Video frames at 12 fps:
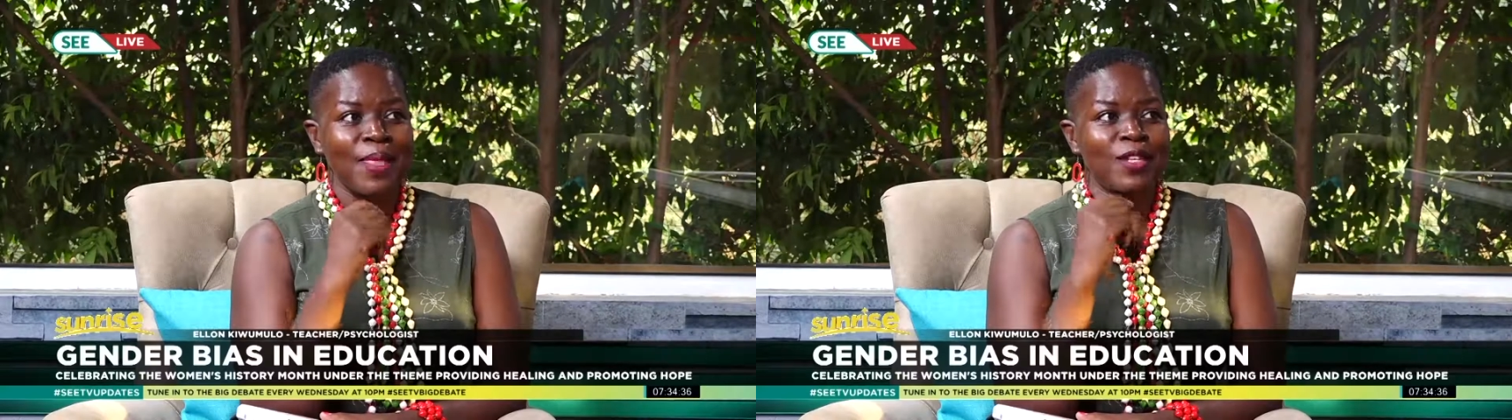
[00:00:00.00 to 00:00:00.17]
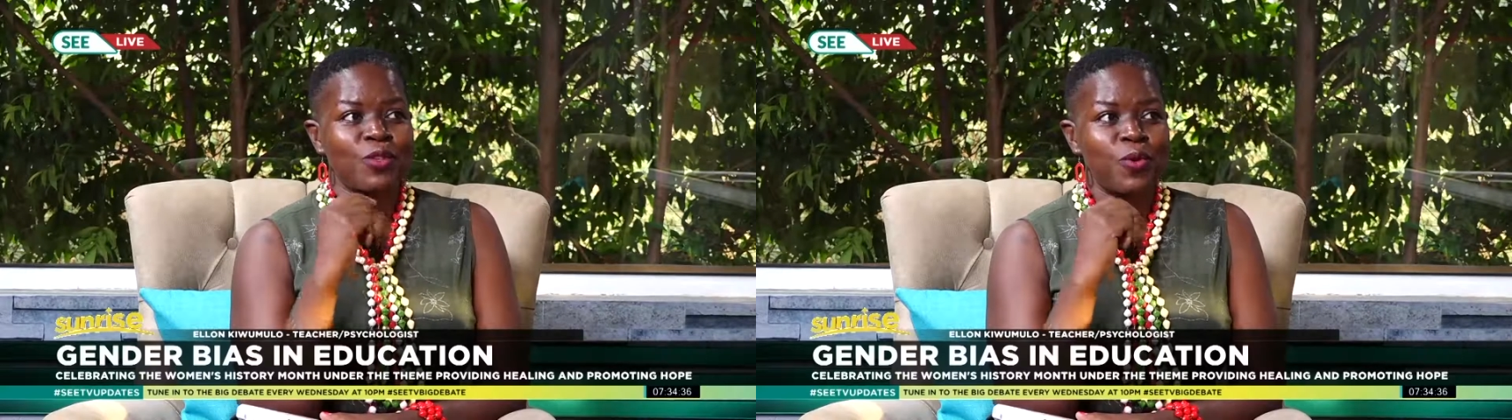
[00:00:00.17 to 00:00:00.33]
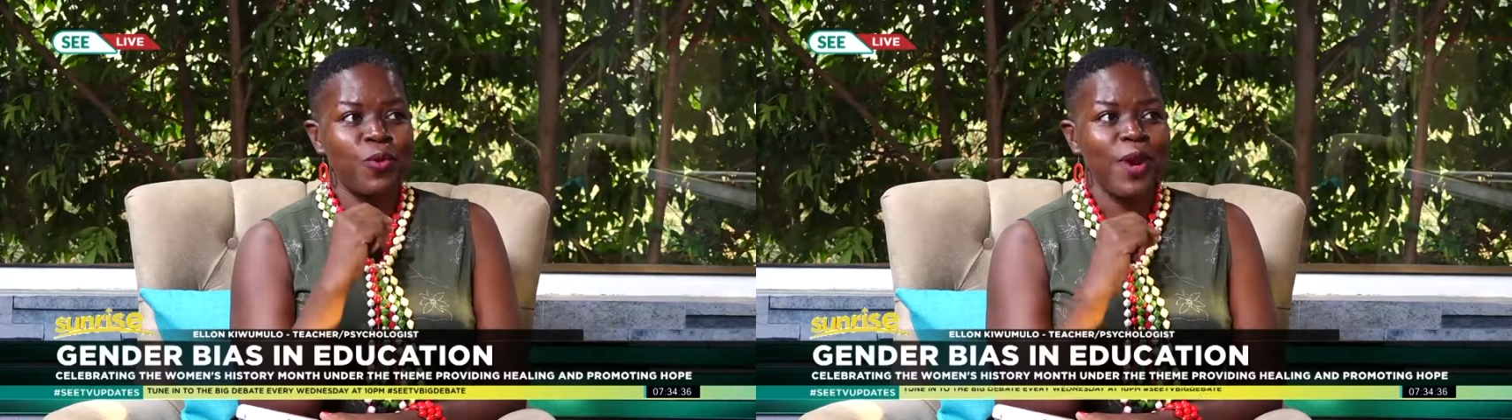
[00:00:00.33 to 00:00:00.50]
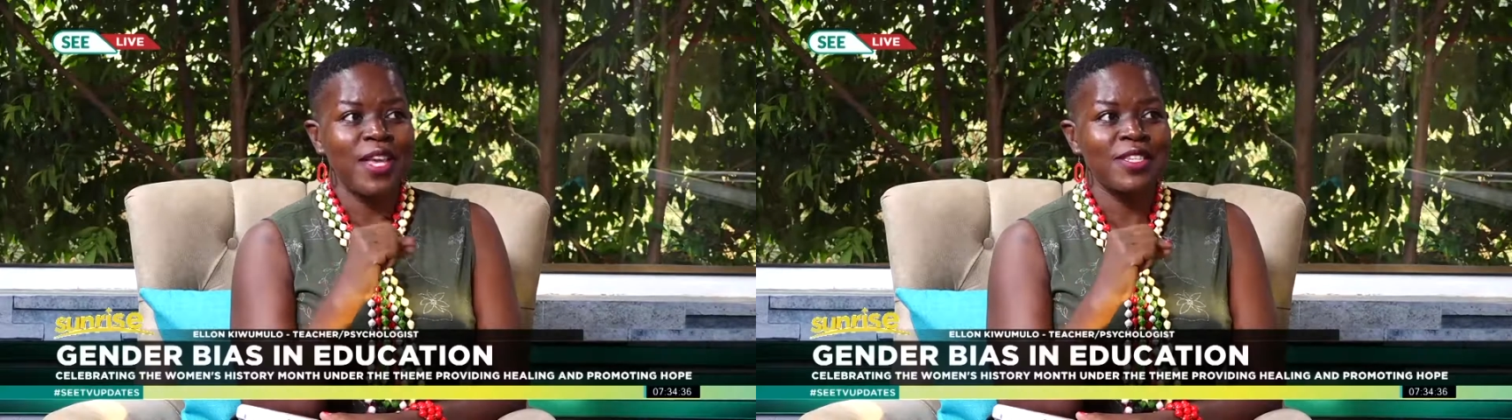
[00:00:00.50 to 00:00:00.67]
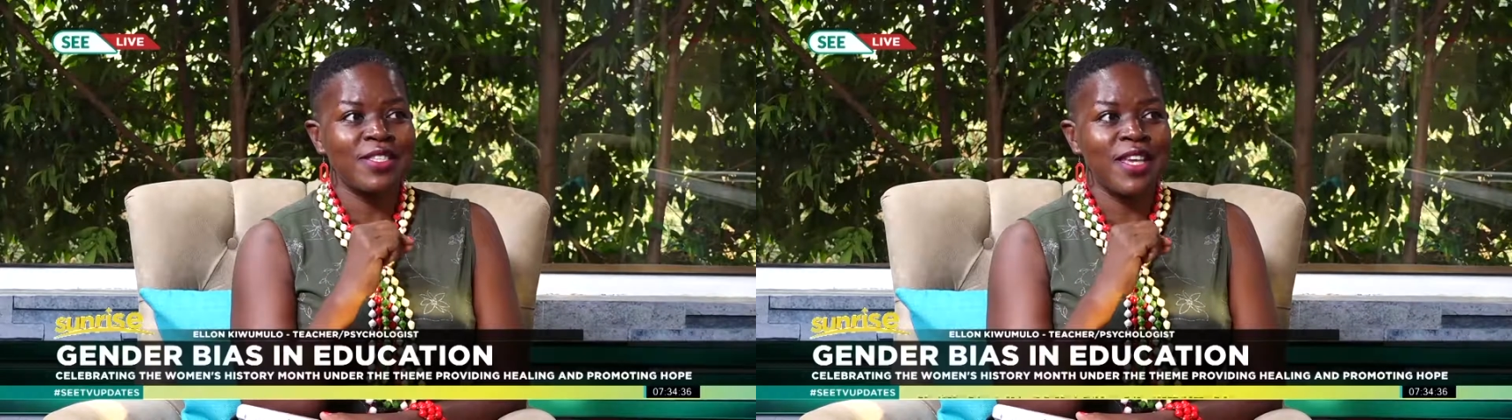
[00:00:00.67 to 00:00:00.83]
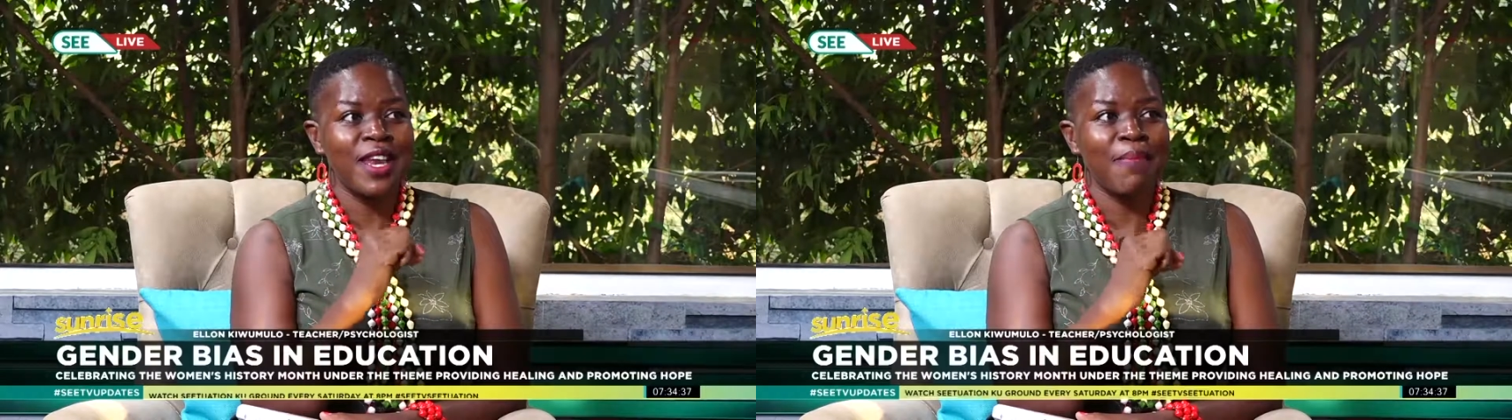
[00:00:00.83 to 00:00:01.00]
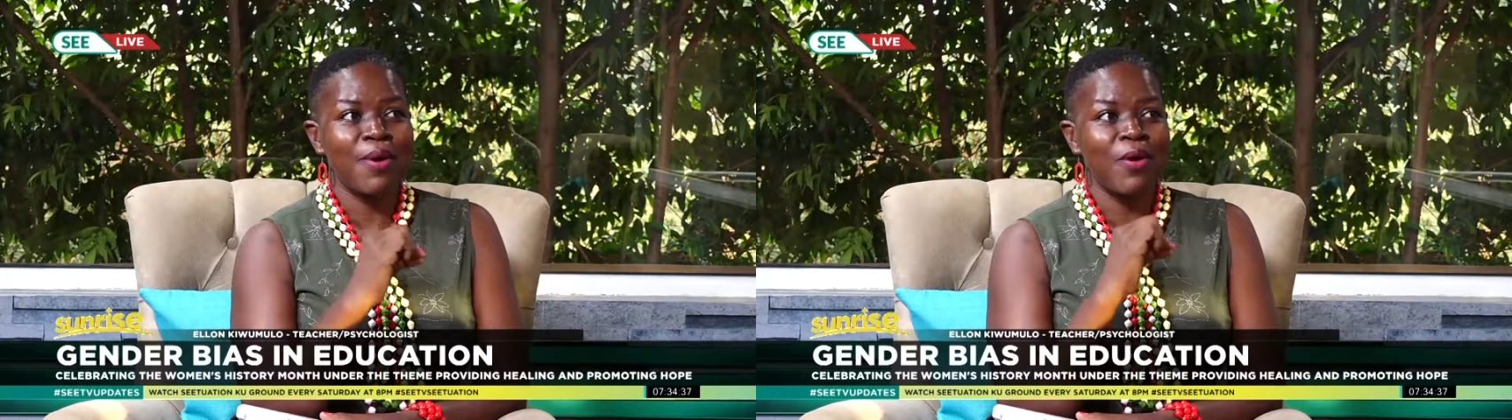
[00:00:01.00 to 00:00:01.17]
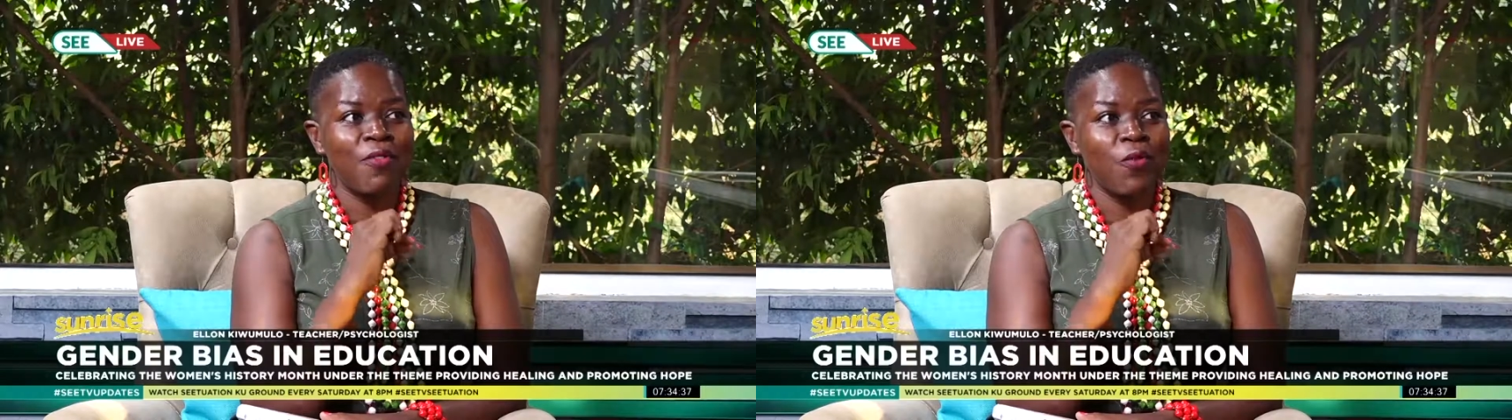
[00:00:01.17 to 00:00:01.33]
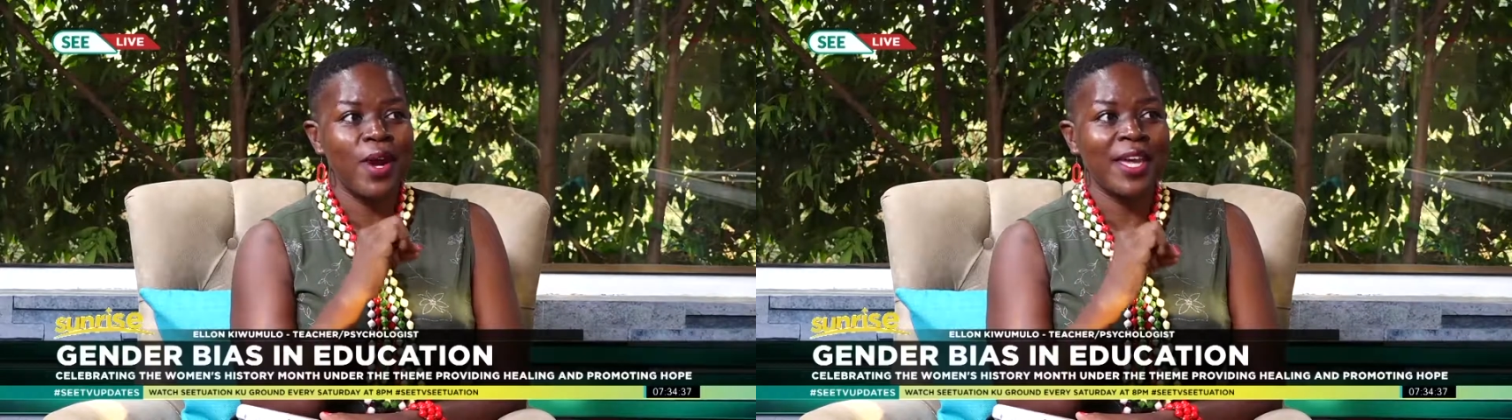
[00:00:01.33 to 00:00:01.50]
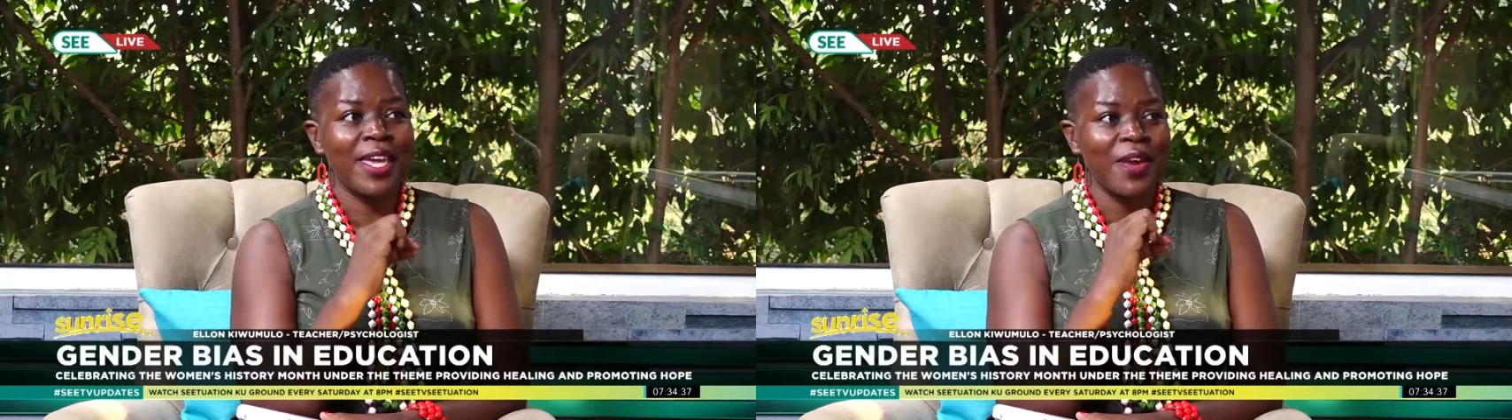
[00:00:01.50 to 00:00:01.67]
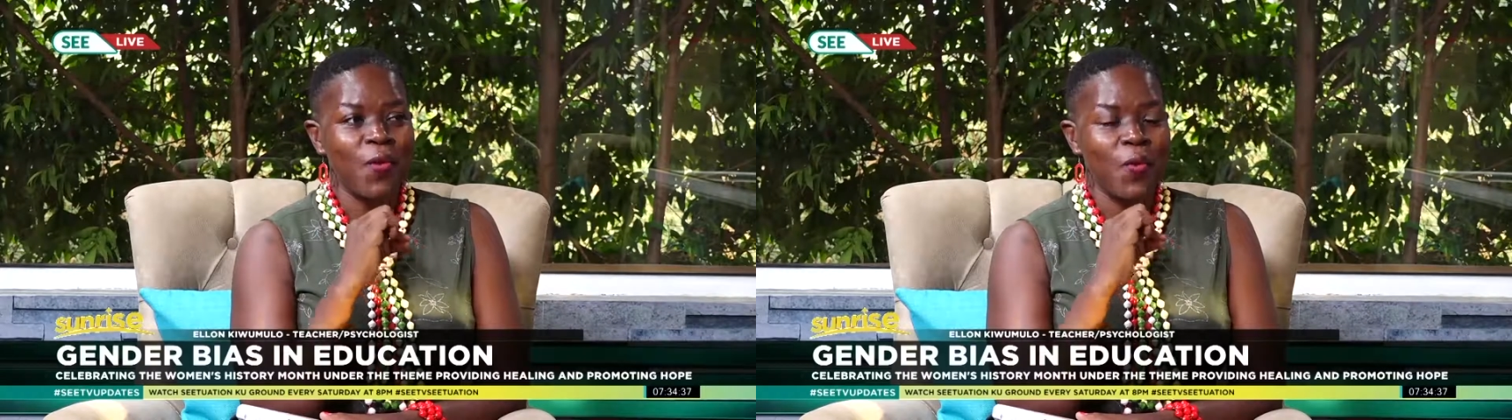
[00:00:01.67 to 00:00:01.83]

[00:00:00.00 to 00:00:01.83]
to raise the number of working